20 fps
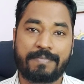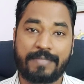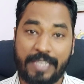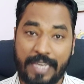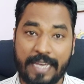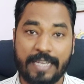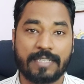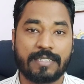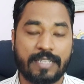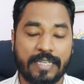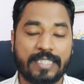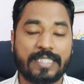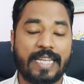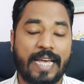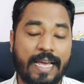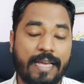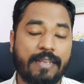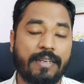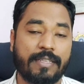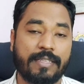Yes,
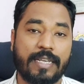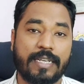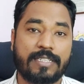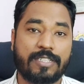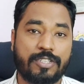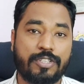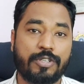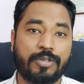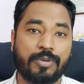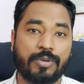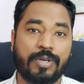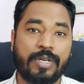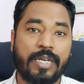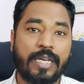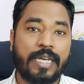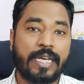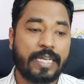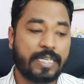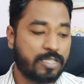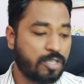exactly, that's true.
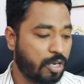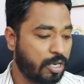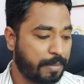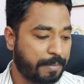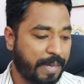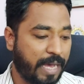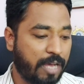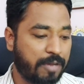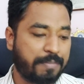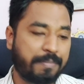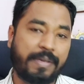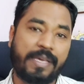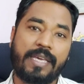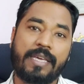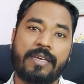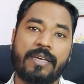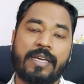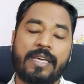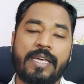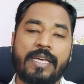It's not about
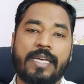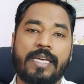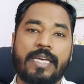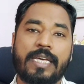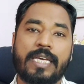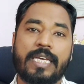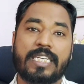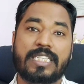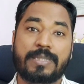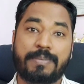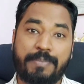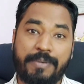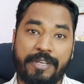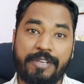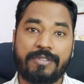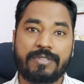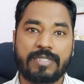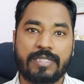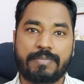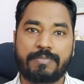being
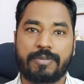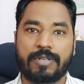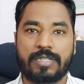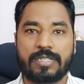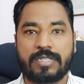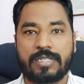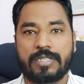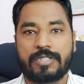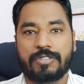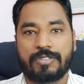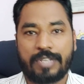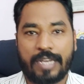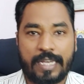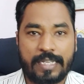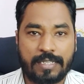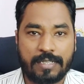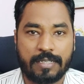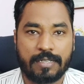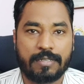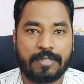experienced person to
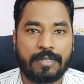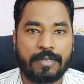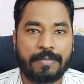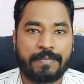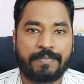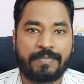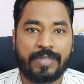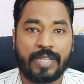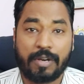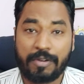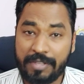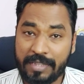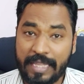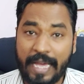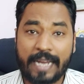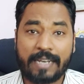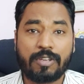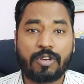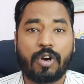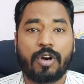test it. Now, in
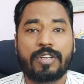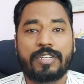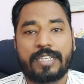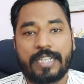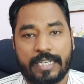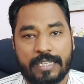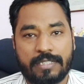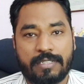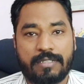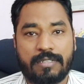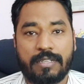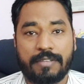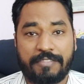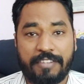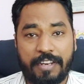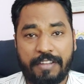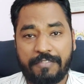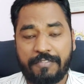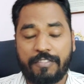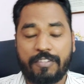that context, the
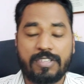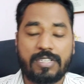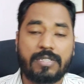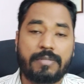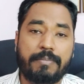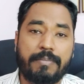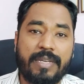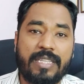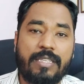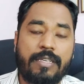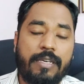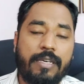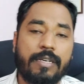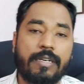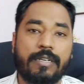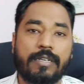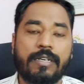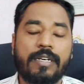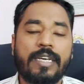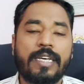very first myth
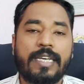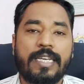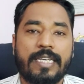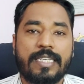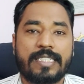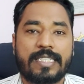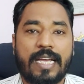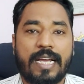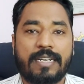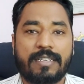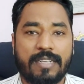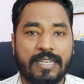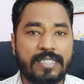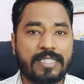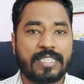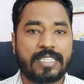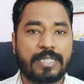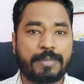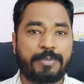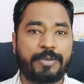here is that
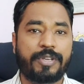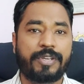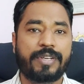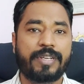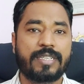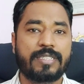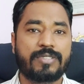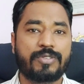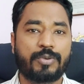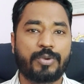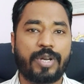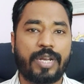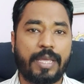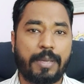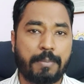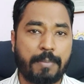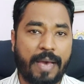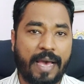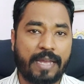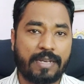does experience really
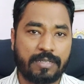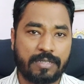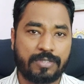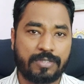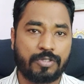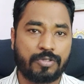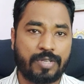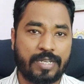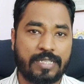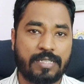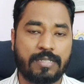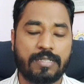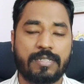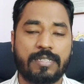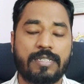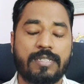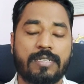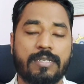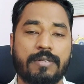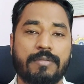matter to test the
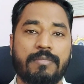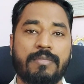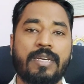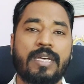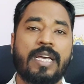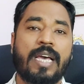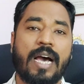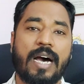system?